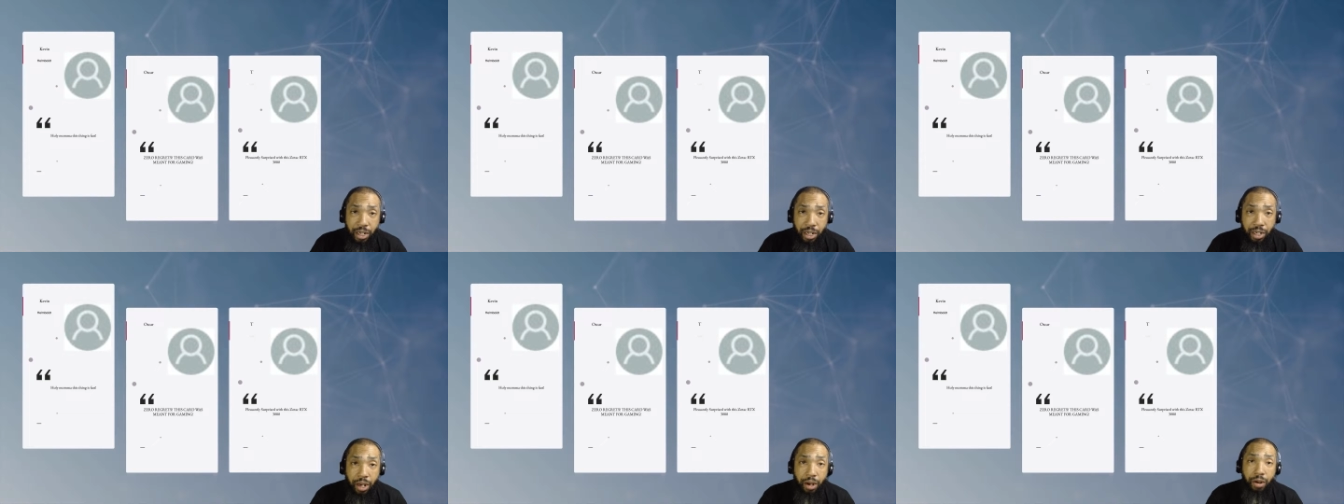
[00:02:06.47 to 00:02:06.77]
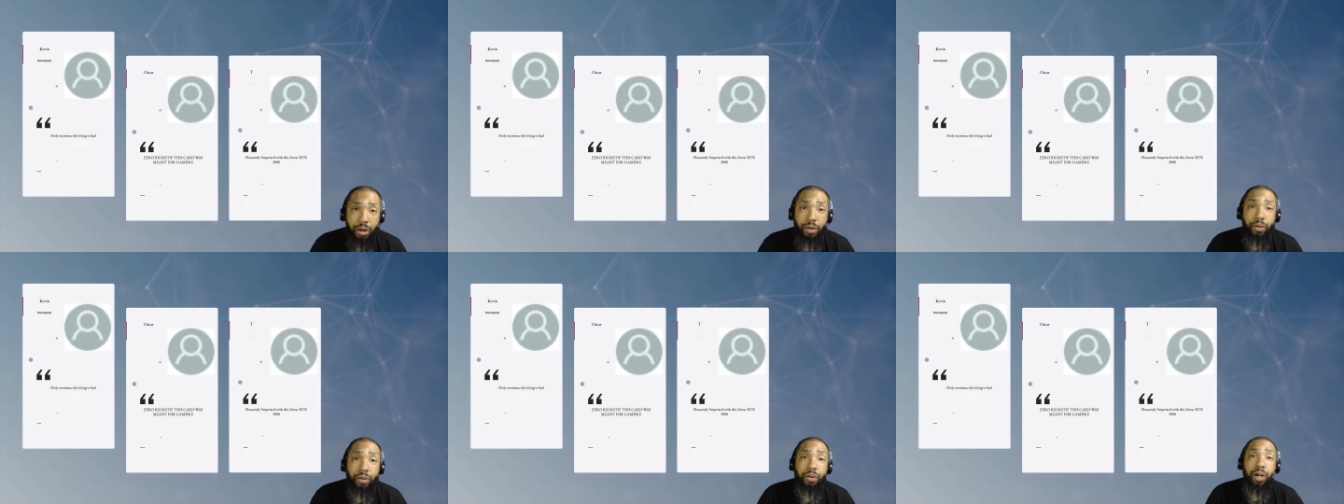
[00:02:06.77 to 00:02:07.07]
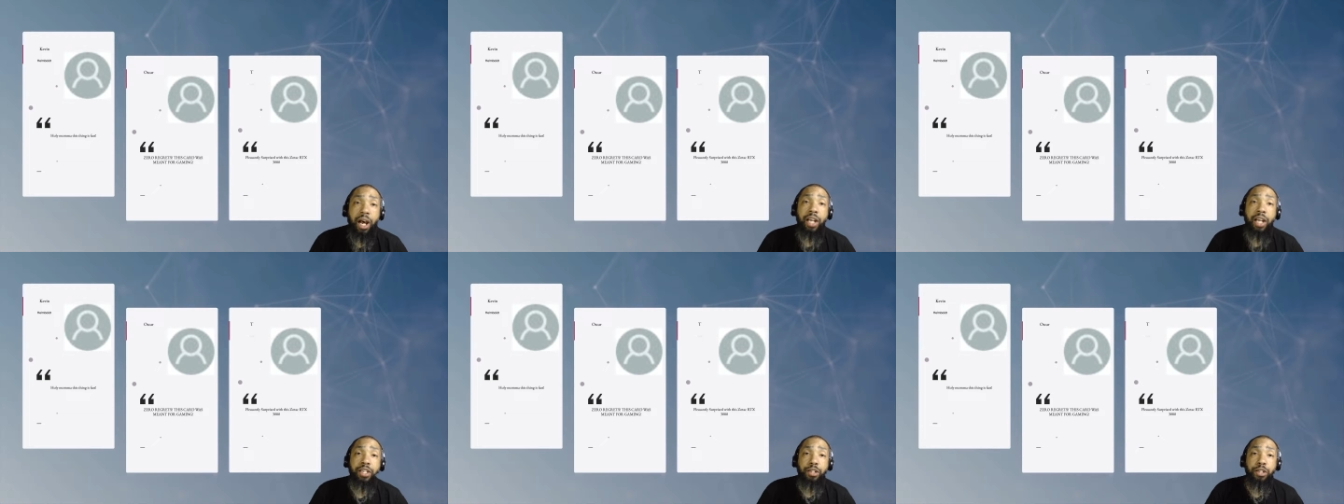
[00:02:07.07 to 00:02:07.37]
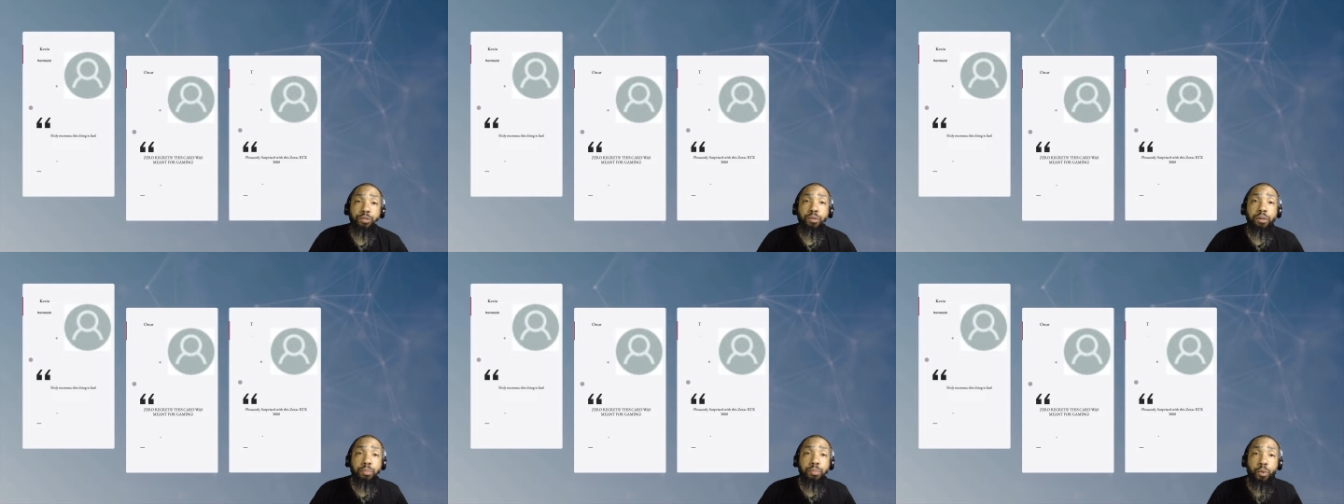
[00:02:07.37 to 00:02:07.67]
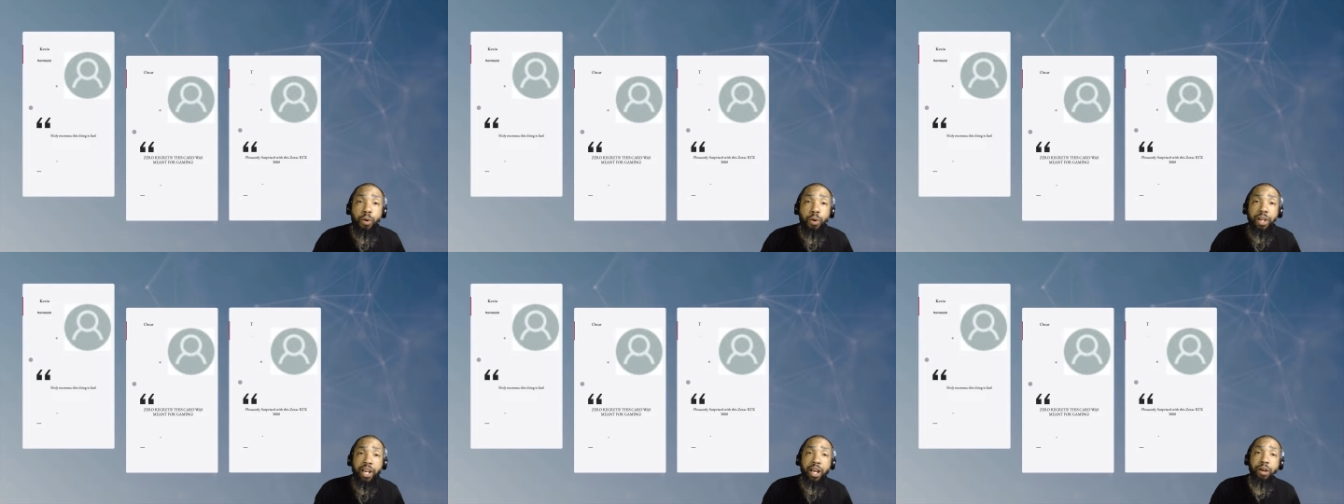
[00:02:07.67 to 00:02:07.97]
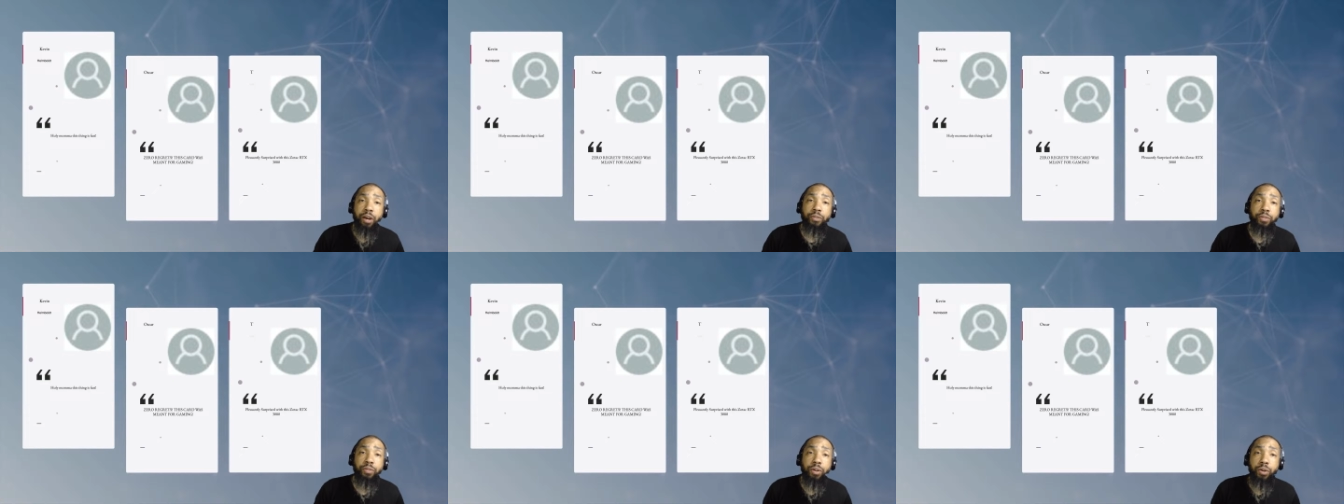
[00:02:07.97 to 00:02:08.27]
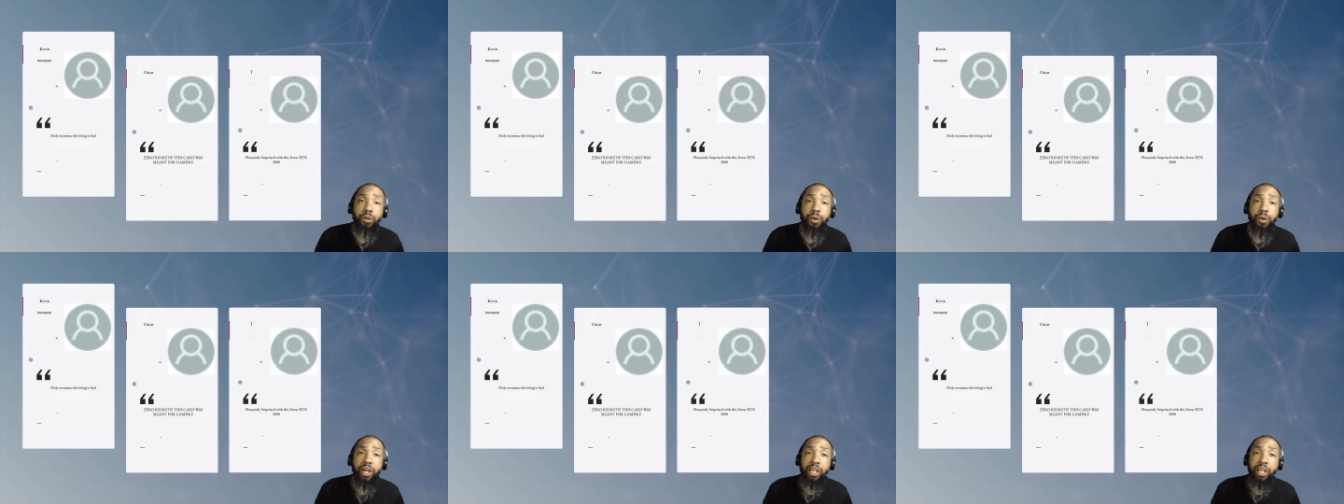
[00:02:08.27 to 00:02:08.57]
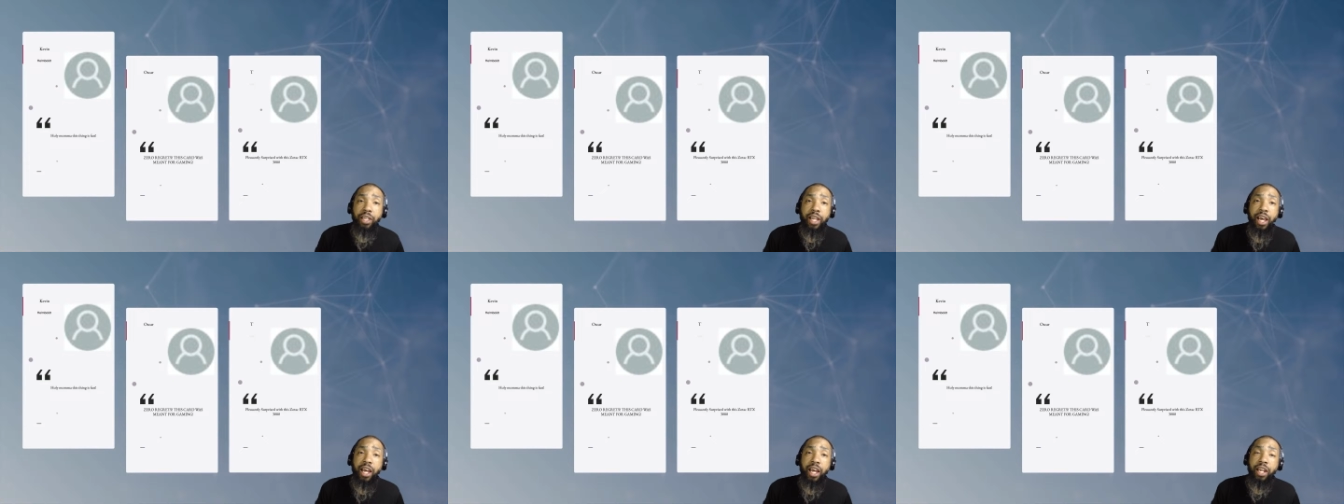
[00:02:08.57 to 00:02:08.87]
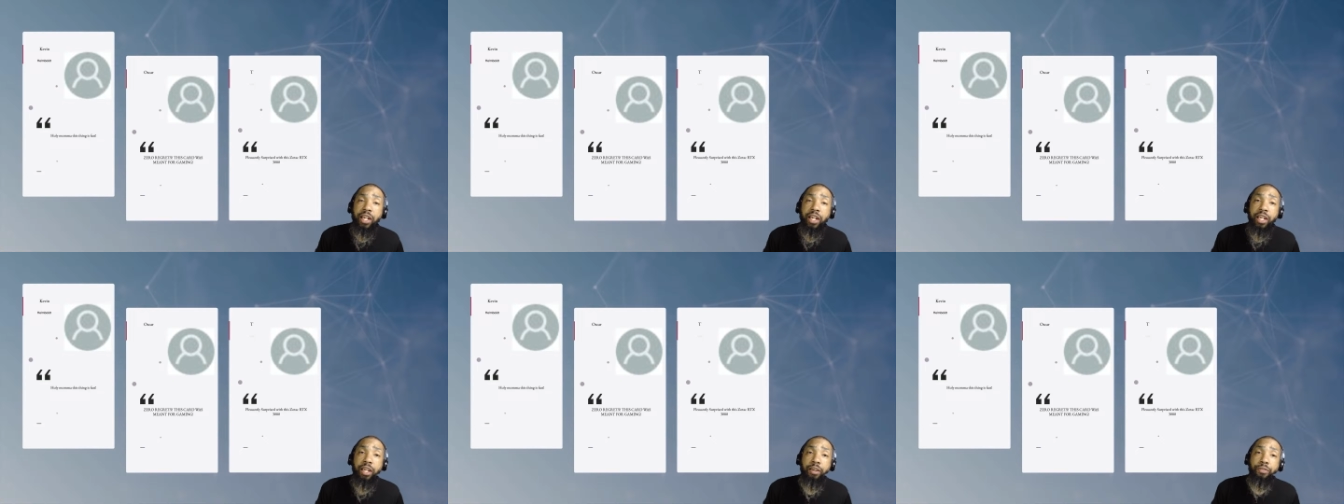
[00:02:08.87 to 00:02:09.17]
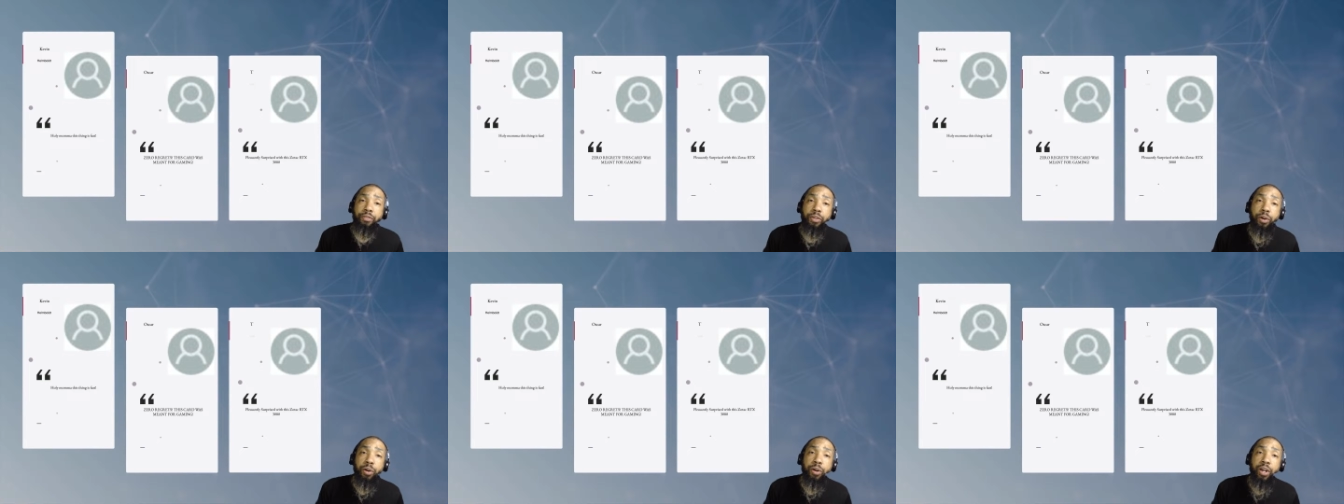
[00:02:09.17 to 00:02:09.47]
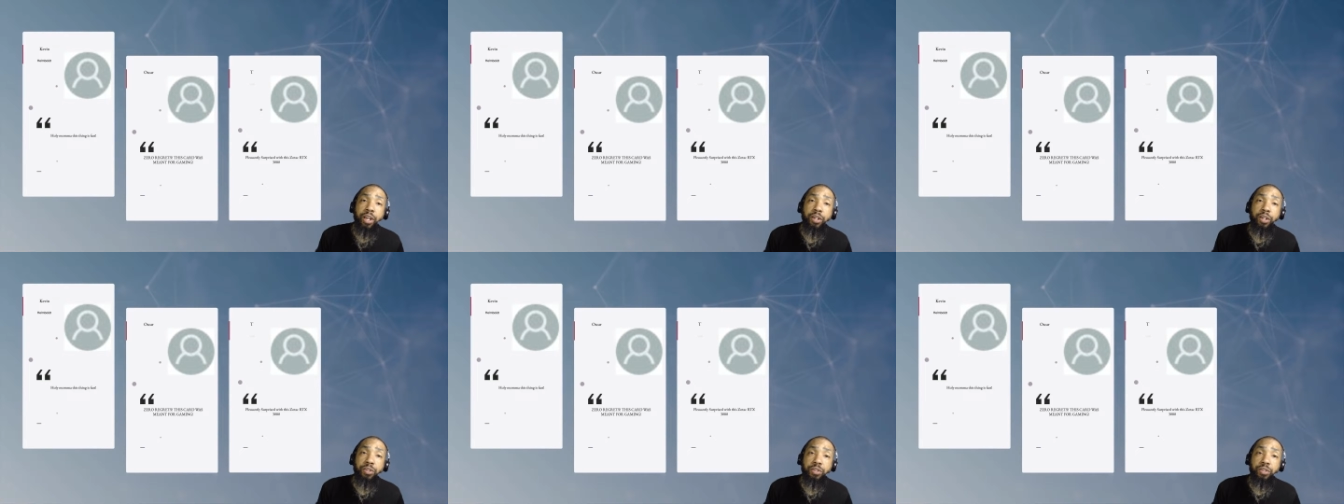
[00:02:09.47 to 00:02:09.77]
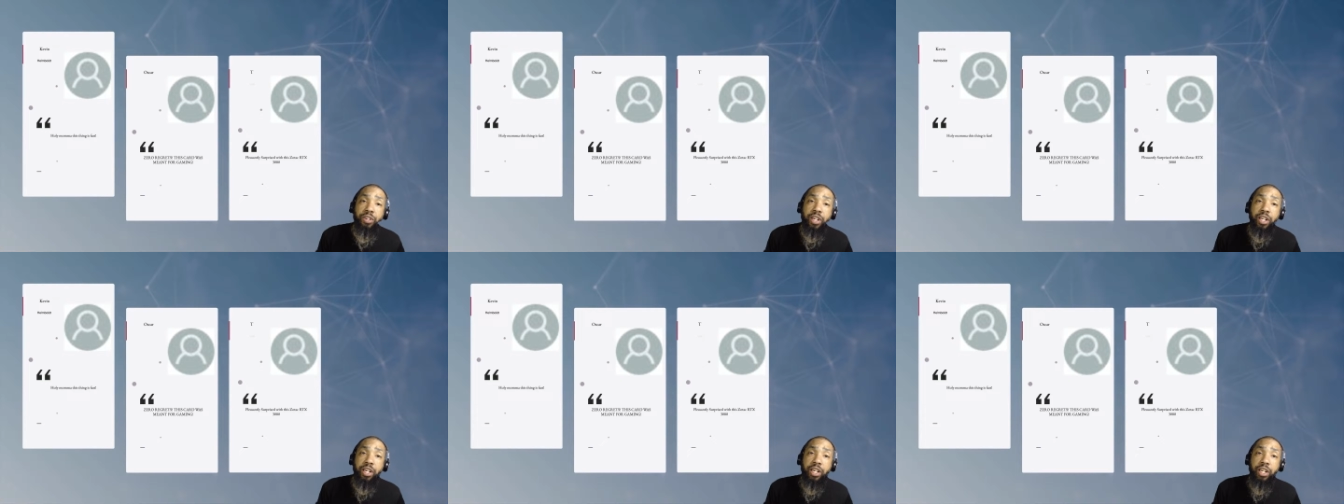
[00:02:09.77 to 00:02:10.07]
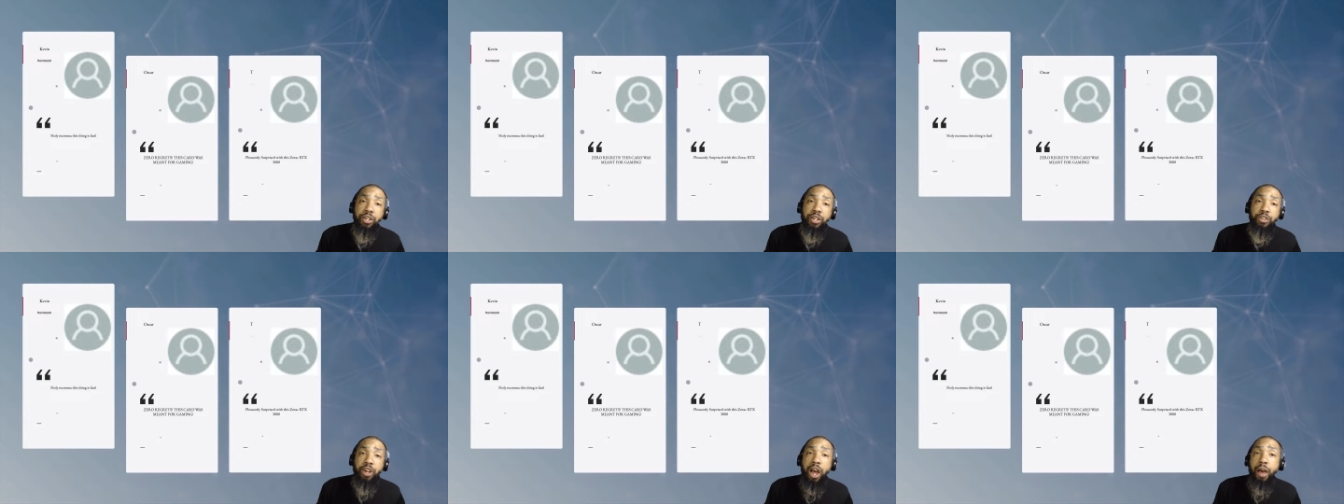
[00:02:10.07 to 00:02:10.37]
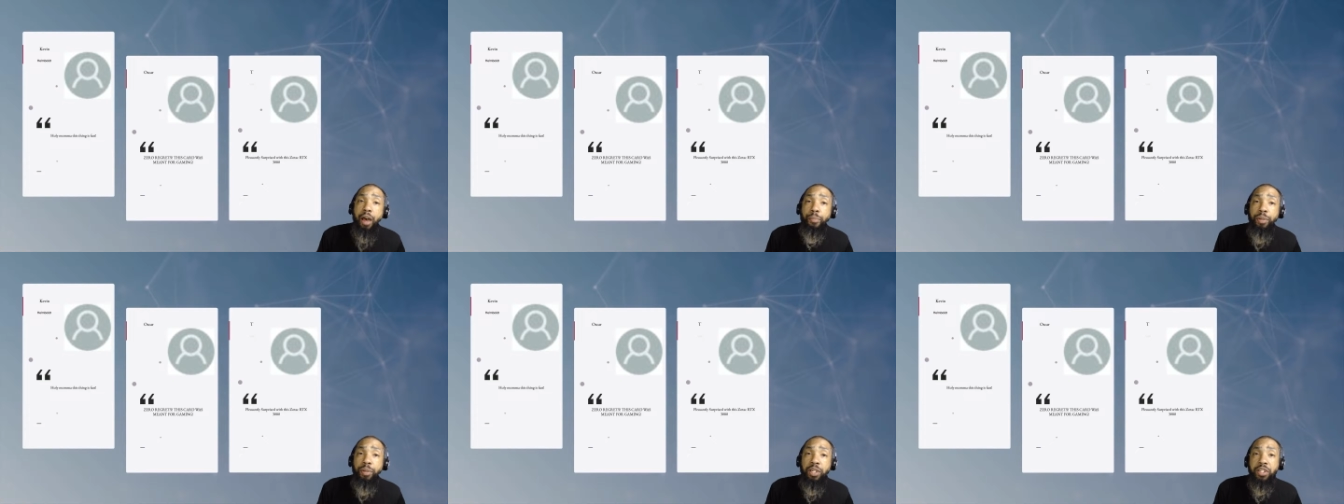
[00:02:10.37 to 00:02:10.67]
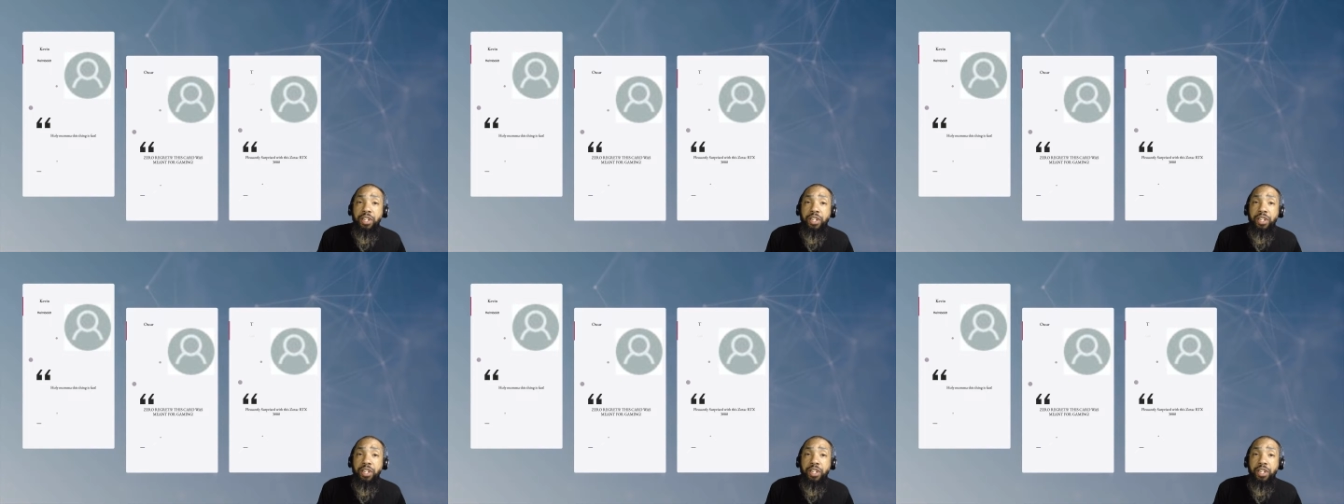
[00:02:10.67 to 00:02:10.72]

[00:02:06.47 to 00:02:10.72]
So I just want to point out real quick that if you're interested in shopping,